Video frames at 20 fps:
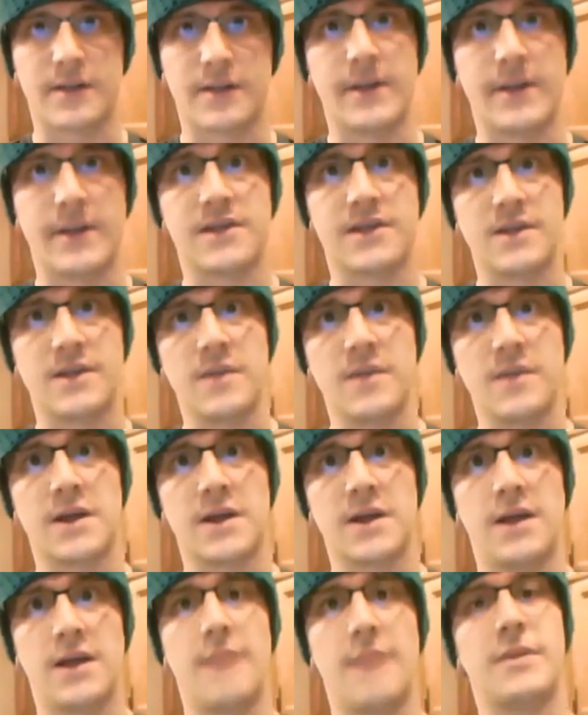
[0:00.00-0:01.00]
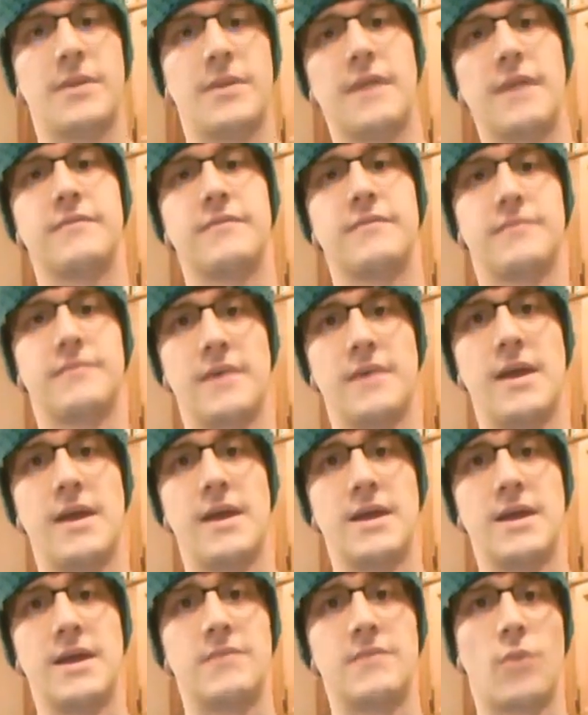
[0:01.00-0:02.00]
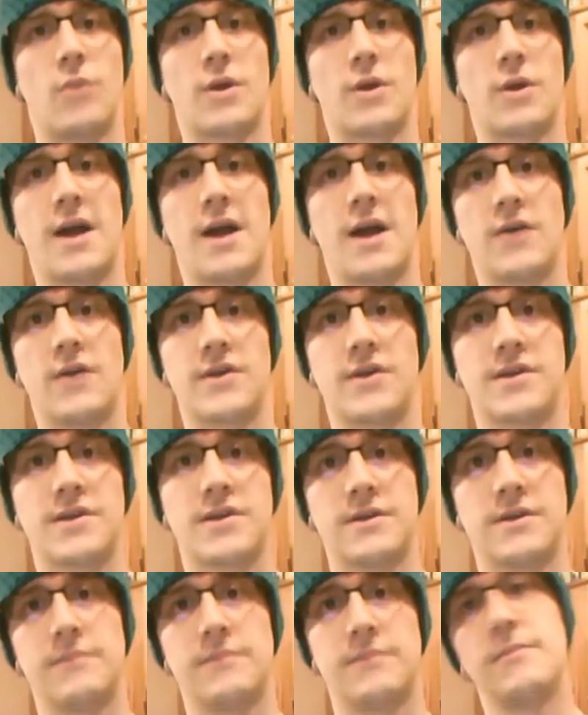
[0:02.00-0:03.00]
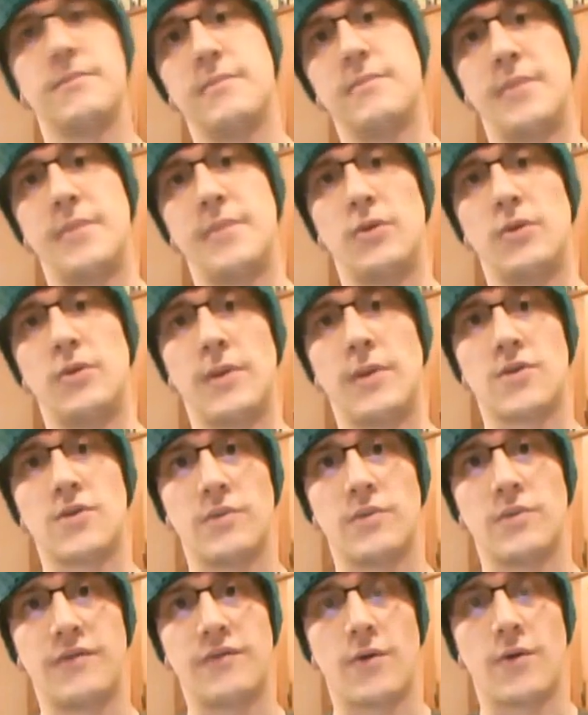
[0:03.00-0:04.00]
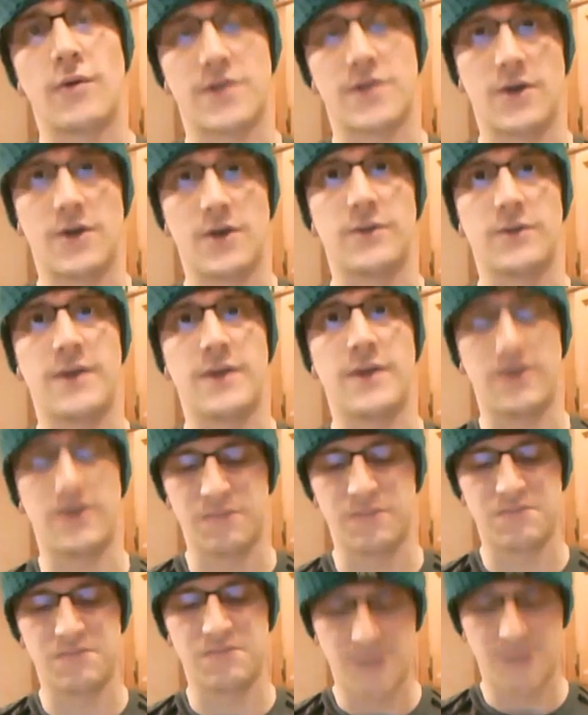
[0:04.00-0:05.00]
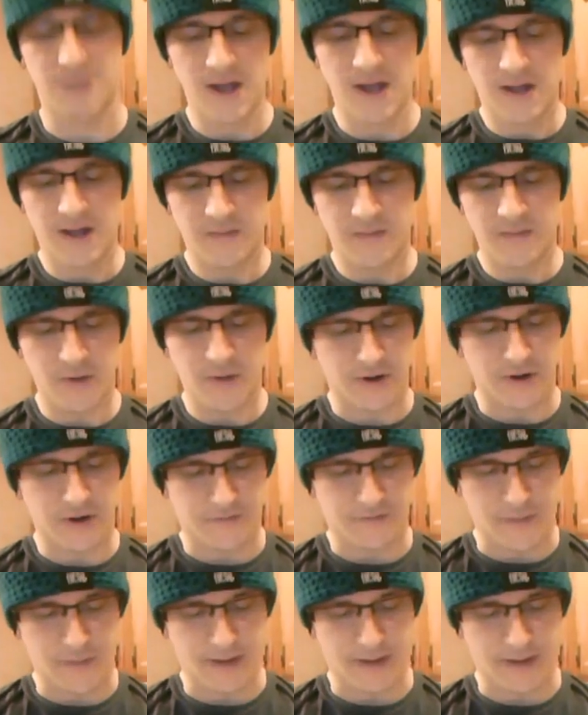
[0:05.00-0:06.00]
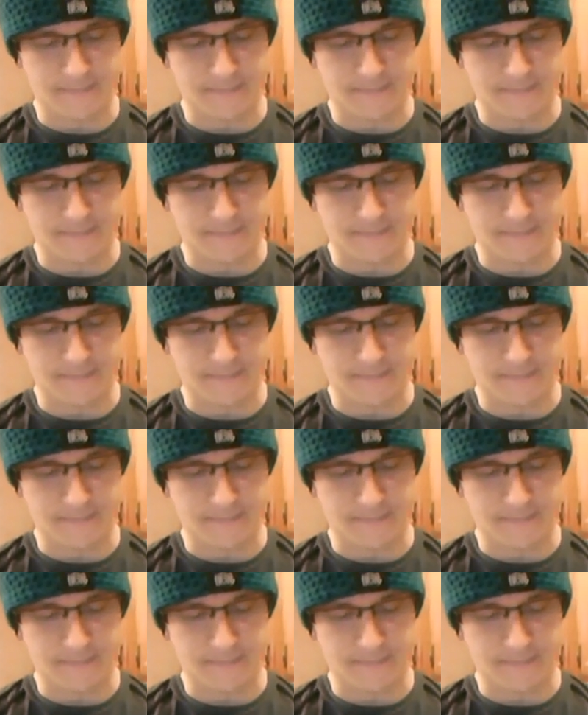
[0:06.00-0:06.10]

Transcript: It might seem like a lot, but I've eaten more calories to build muscle before, so that'll pretty good for me.